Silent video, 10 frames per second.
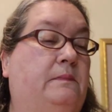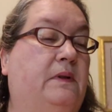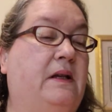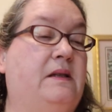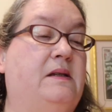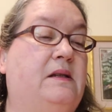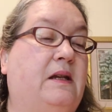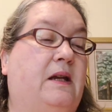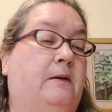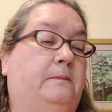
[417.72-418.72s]
Let's
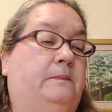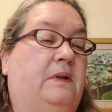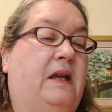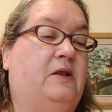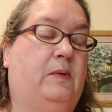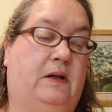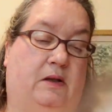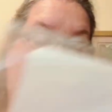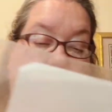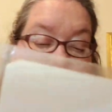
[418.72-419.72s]
see. I guess we can
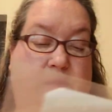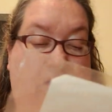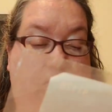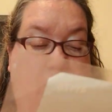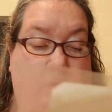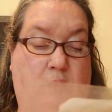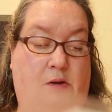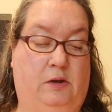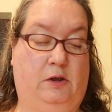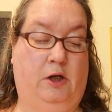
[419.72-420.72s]
look at the picture.
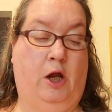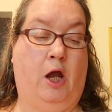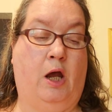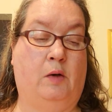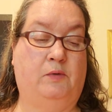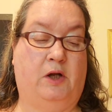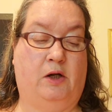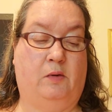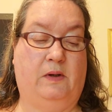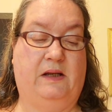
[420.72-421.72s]
Oh no,